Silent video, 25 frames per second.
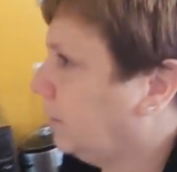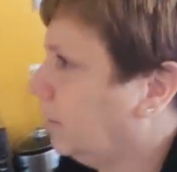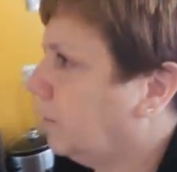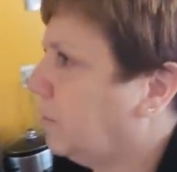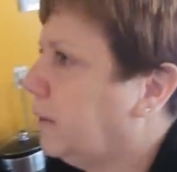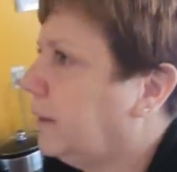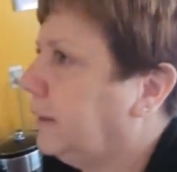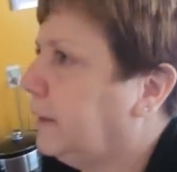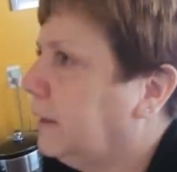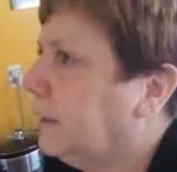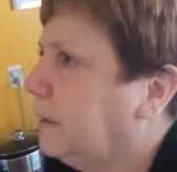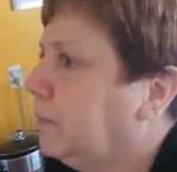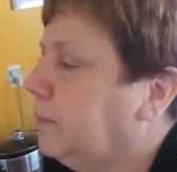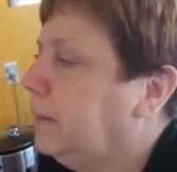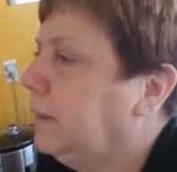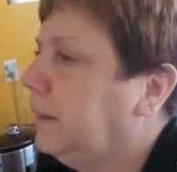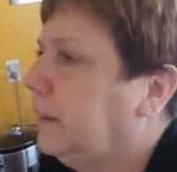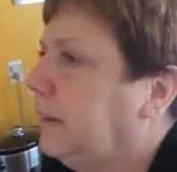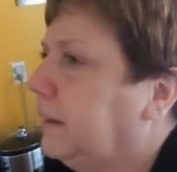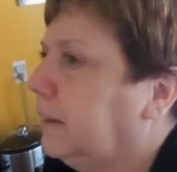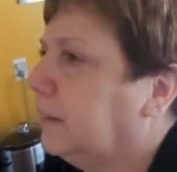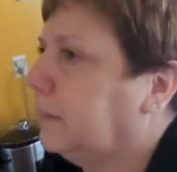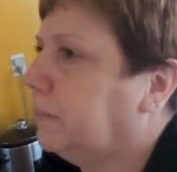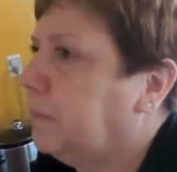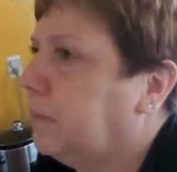Otherwise, I'll be
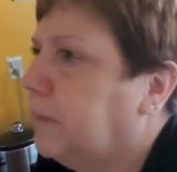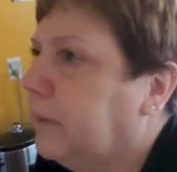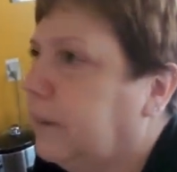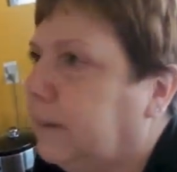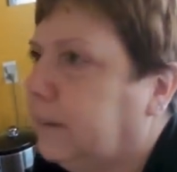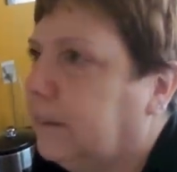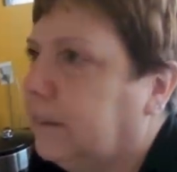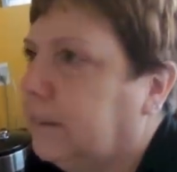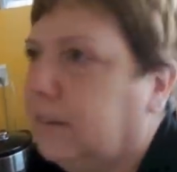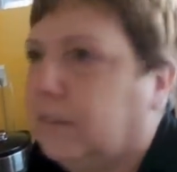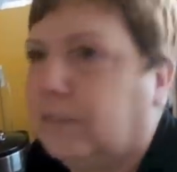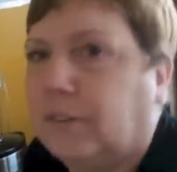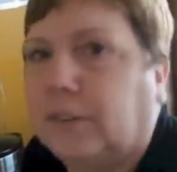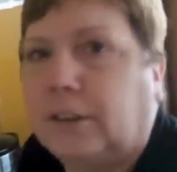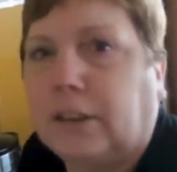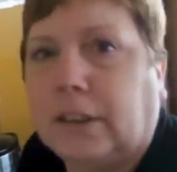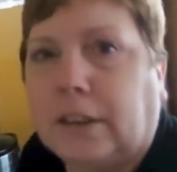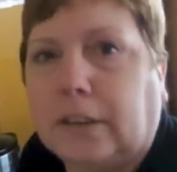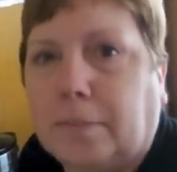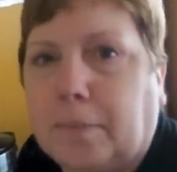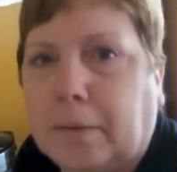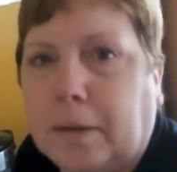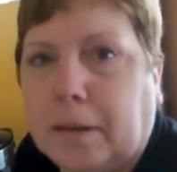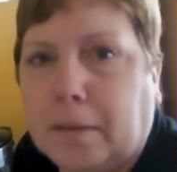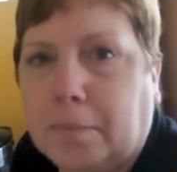disappointed and it'll
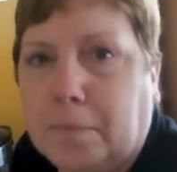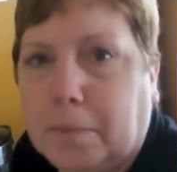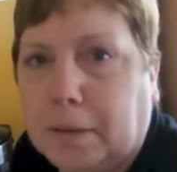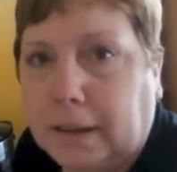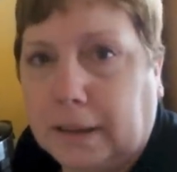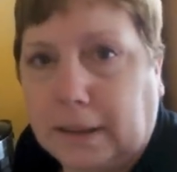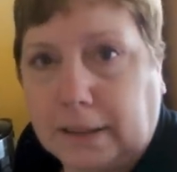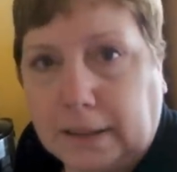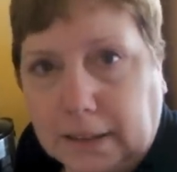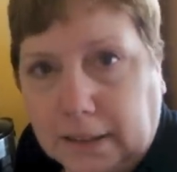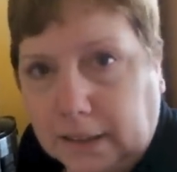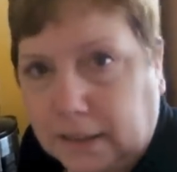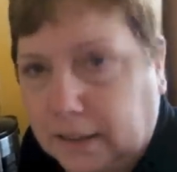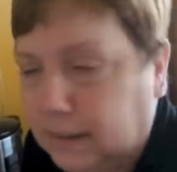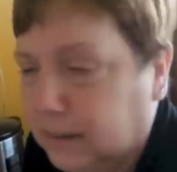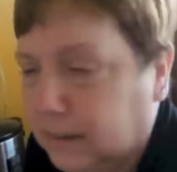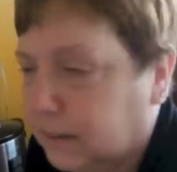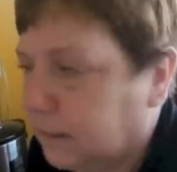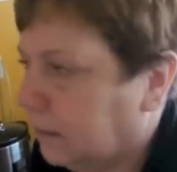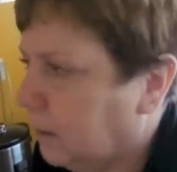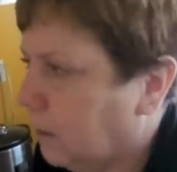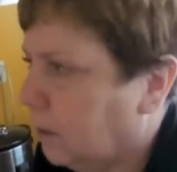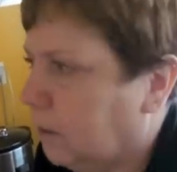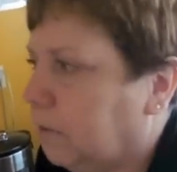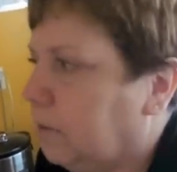just be a BT.
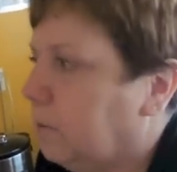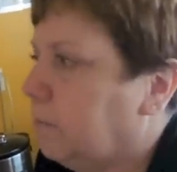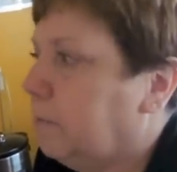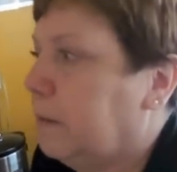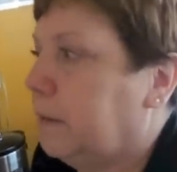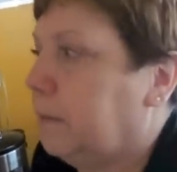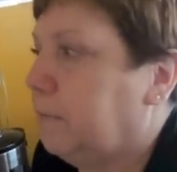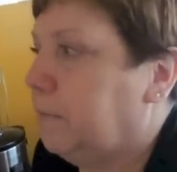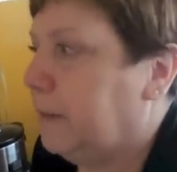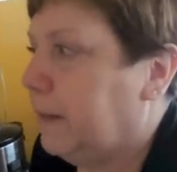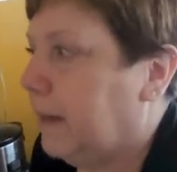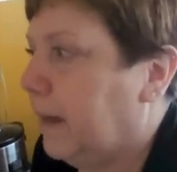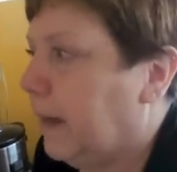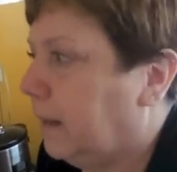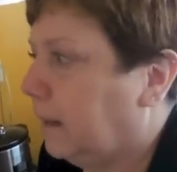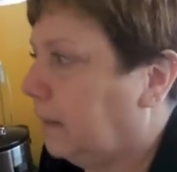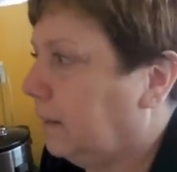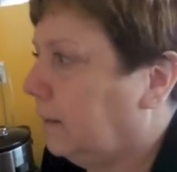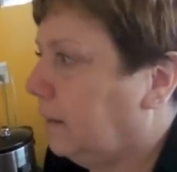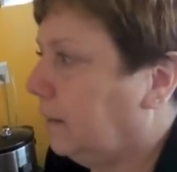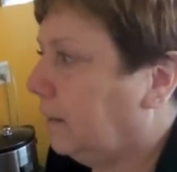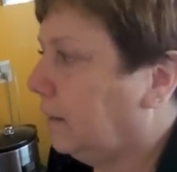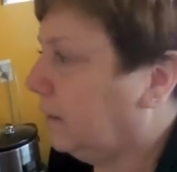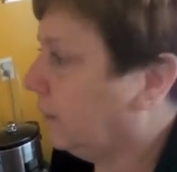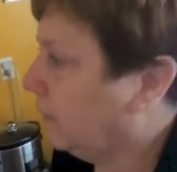No, it'll be a BL.